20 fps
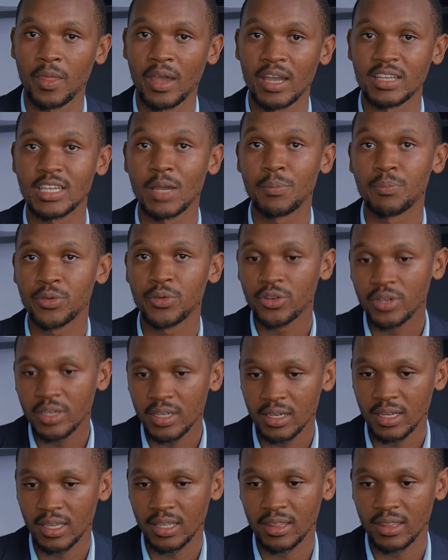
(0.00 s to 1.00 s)
a
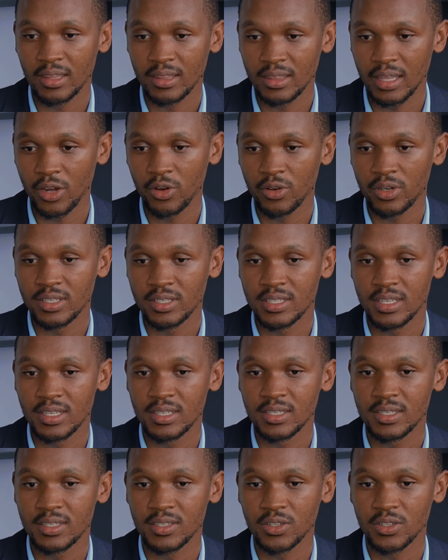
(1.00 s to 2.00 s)
champion in thyroid
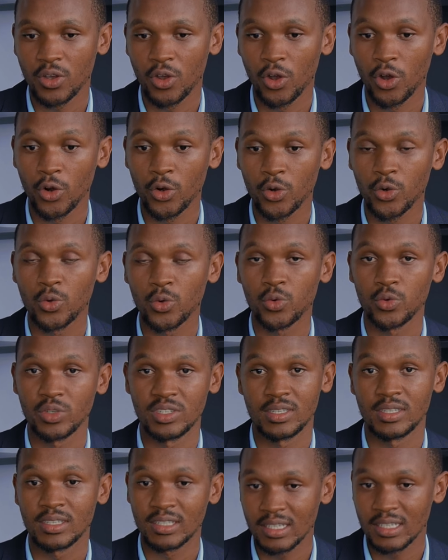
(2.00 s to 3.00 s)
disease mm-hmm. or
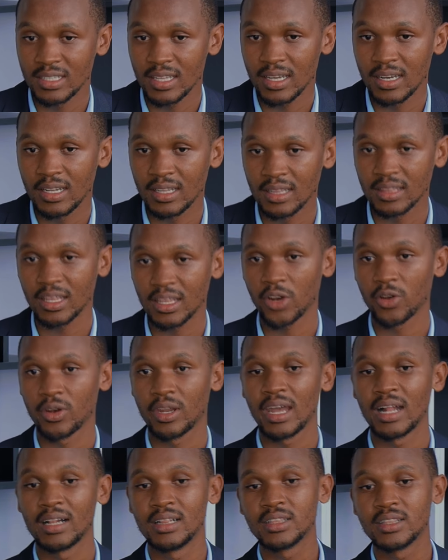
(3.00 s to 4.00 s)
is interested in
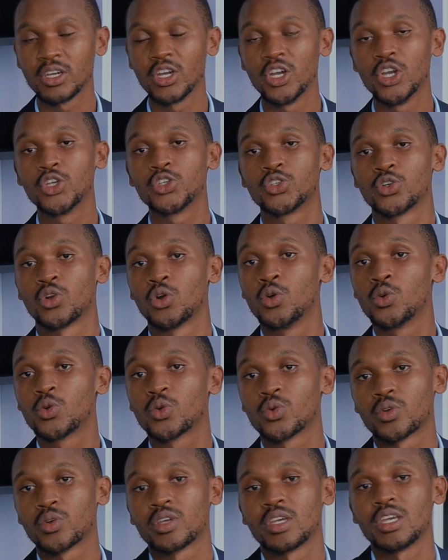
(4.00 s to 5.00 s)
thyroid health mm-hmm. should look
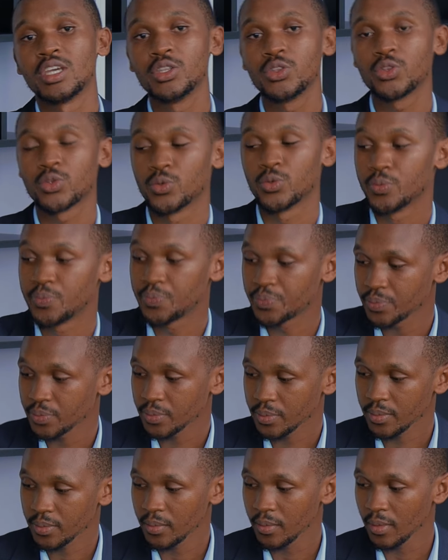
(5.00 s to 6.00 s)
into.
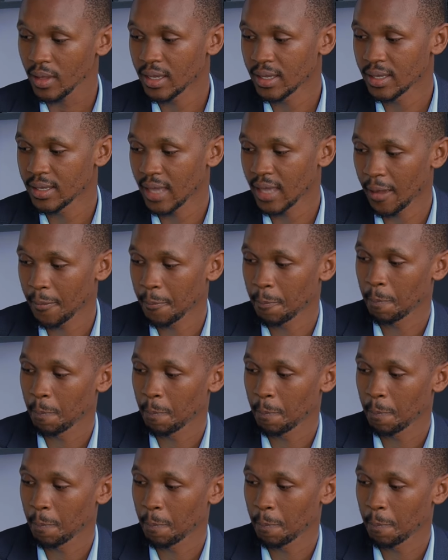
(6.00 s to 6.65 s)
Mm-hmm. Yeah.